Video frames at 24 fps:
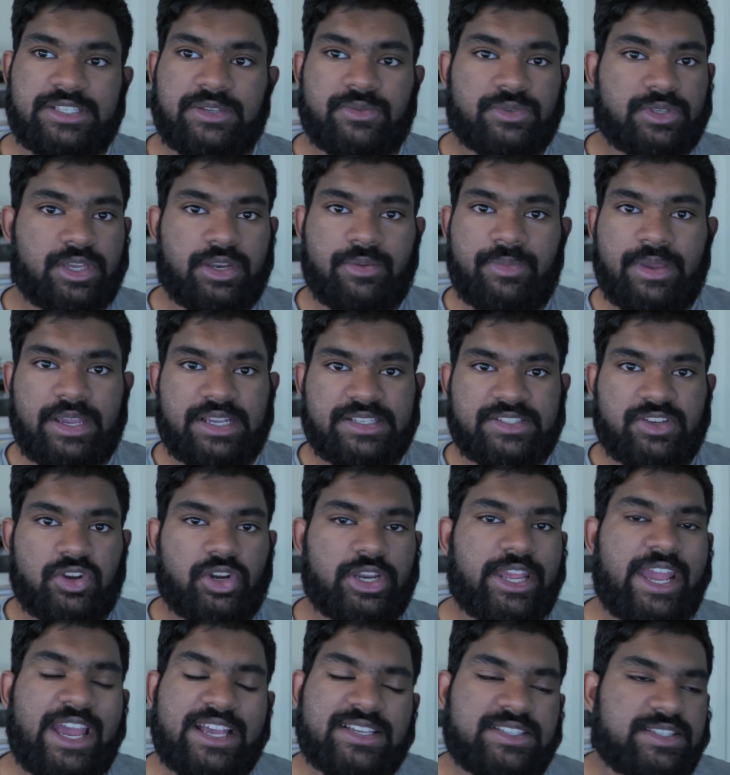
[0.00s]
I was gonna make a
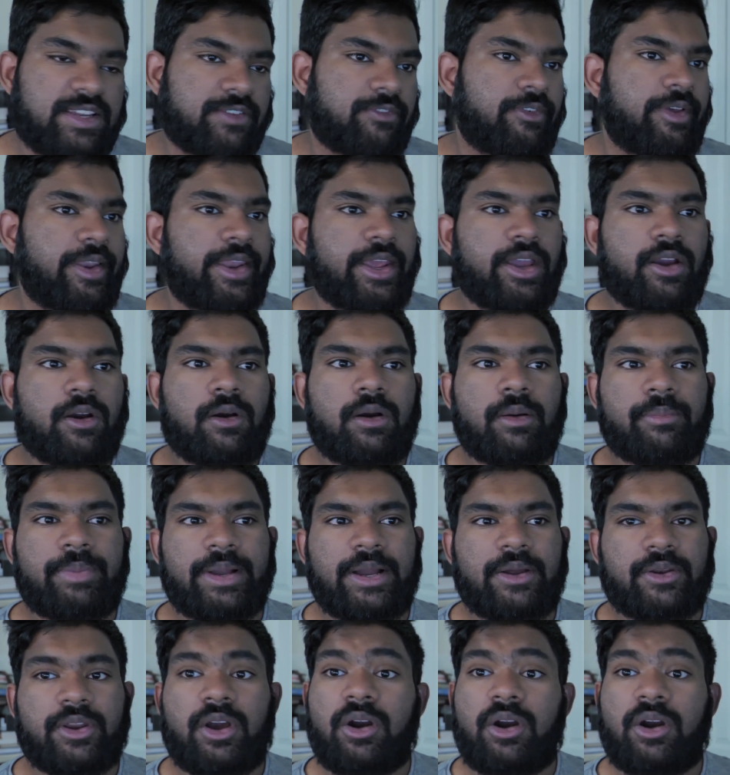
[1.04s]
sarcastic video about,